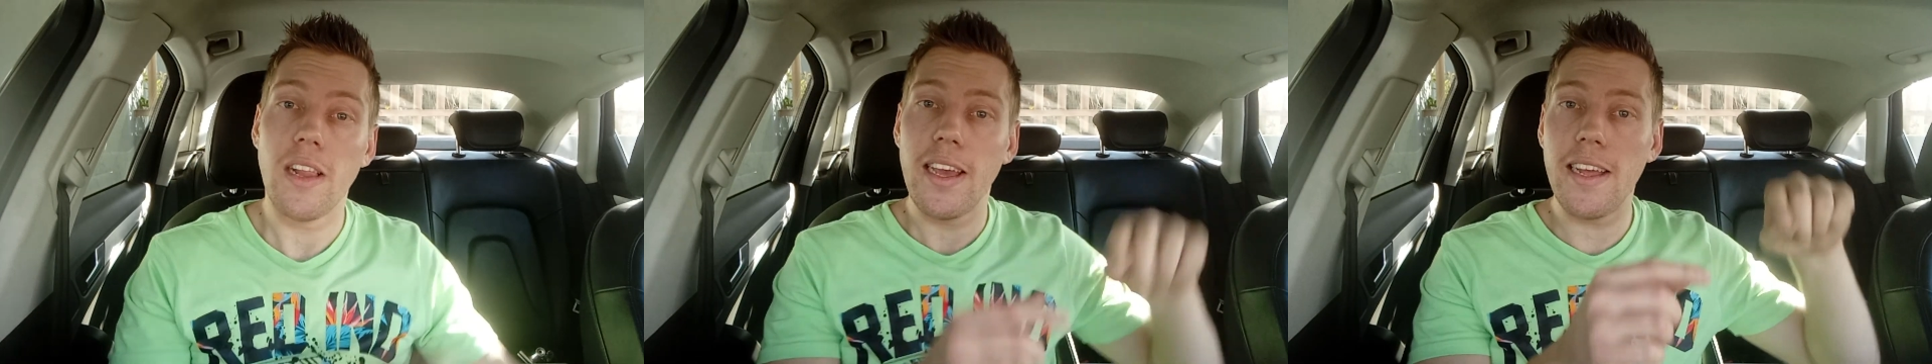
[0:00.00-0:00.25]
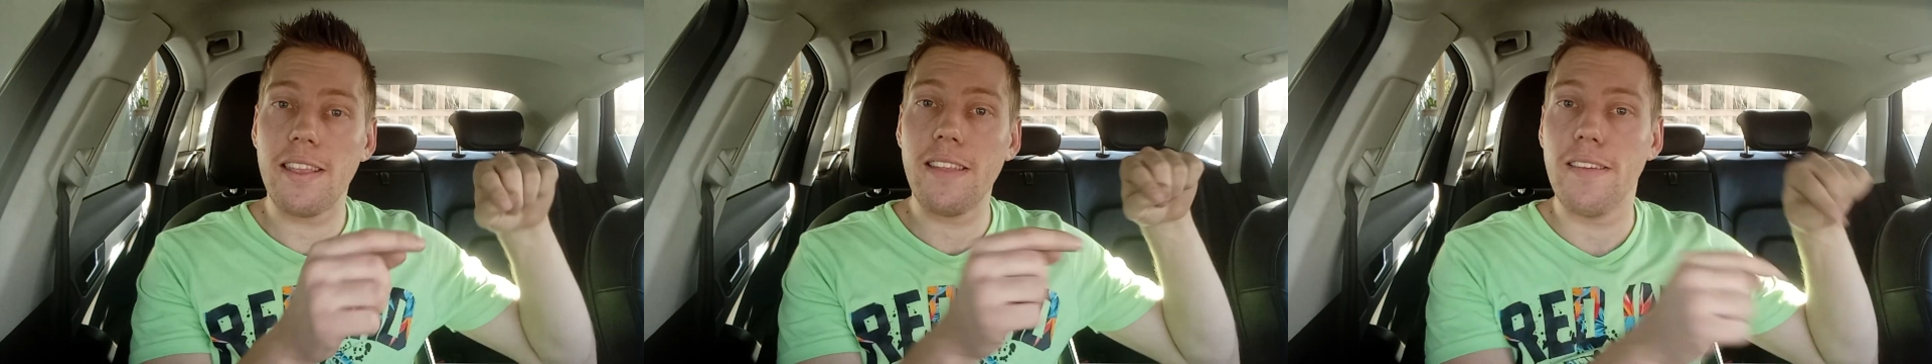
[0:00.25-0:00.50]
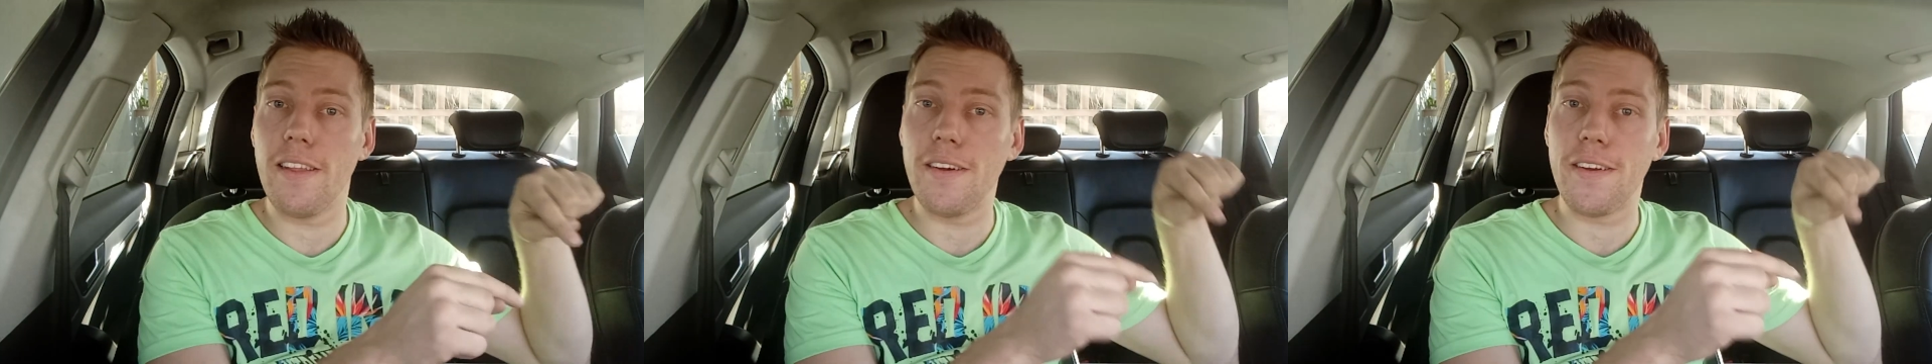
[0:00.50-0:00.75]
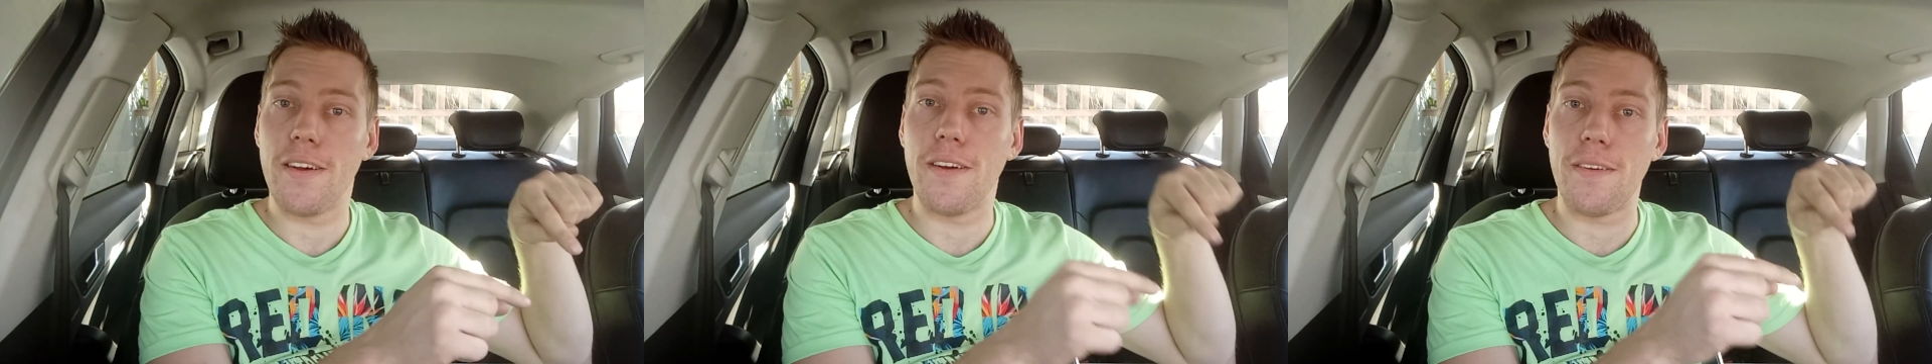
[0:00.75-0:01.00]
hit the
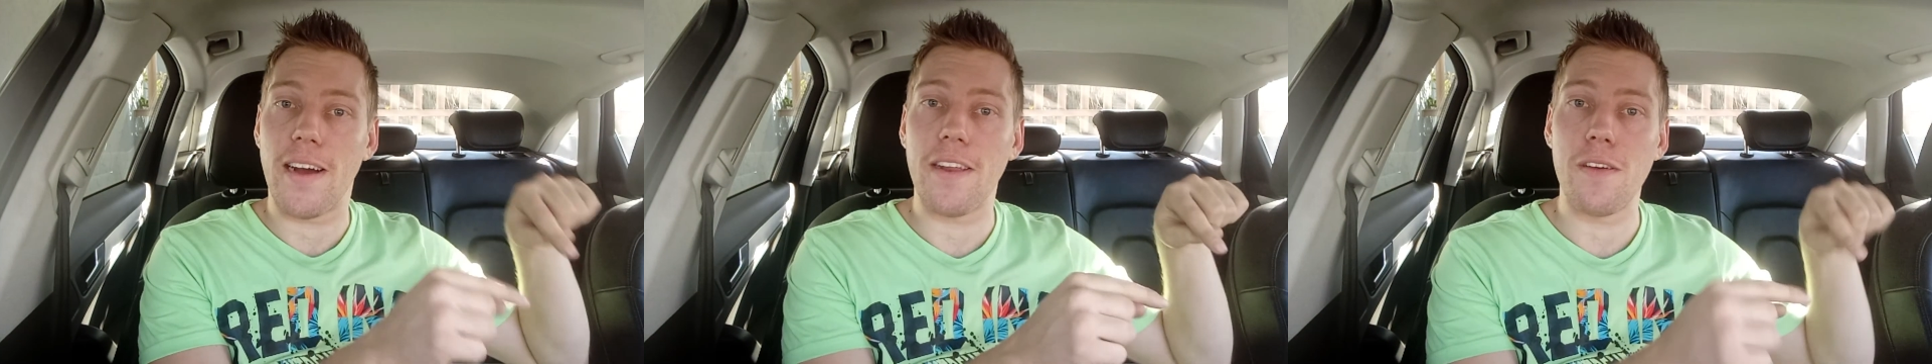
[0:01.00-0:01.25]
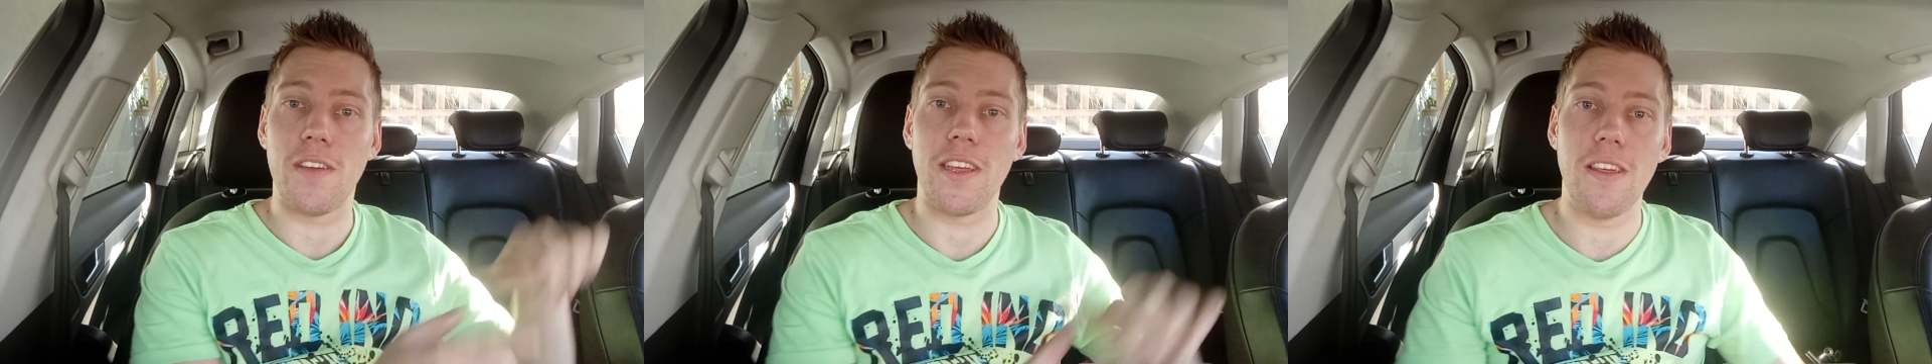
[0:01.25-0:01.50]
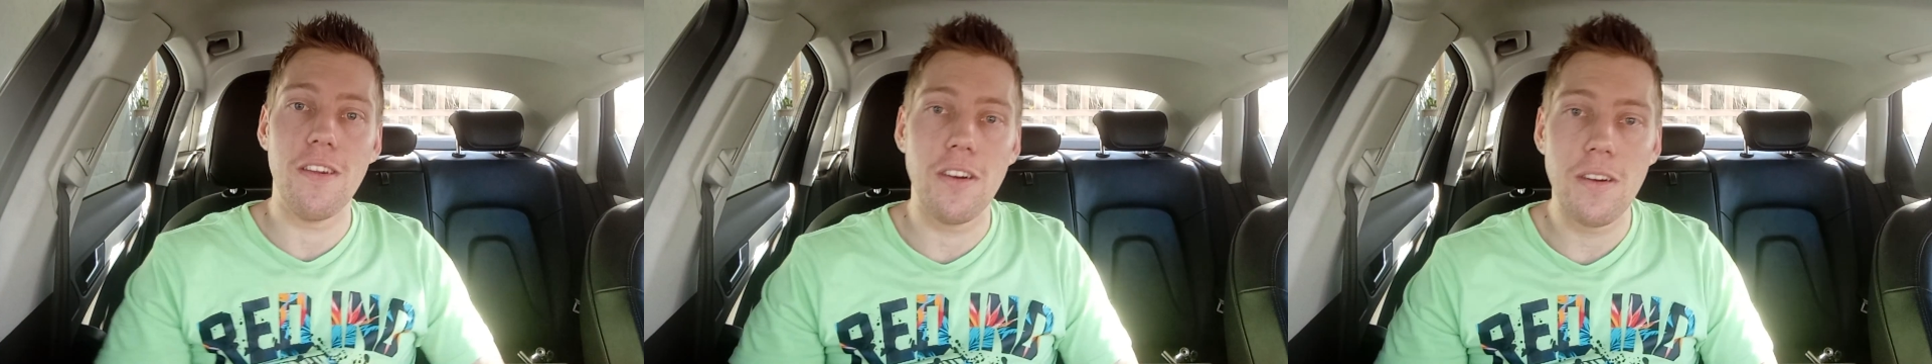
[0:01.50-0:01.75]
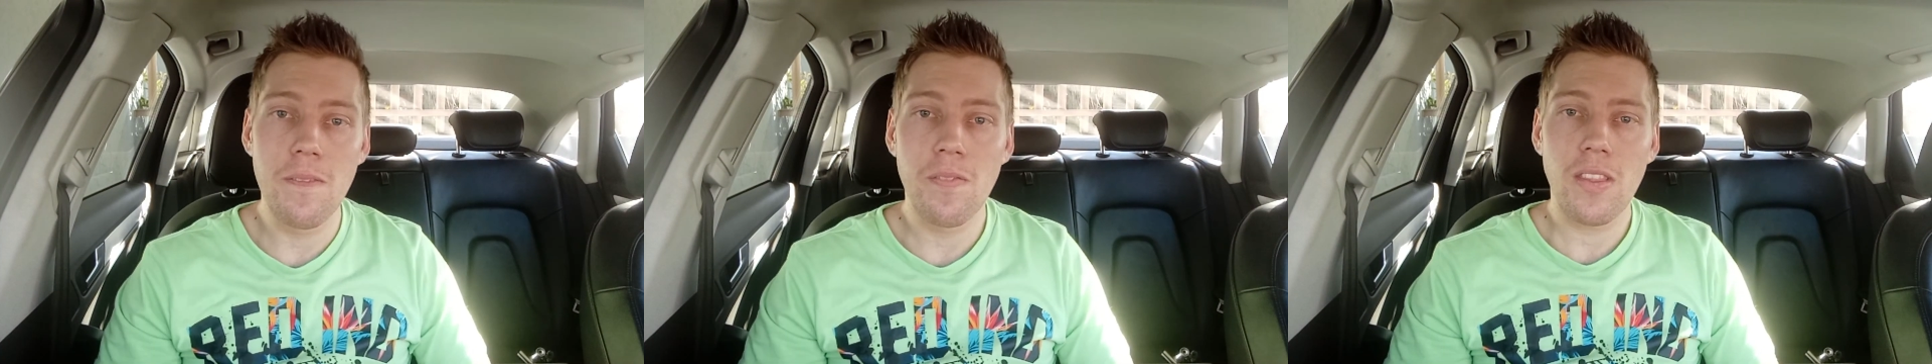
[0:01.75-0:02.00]
logo right over here.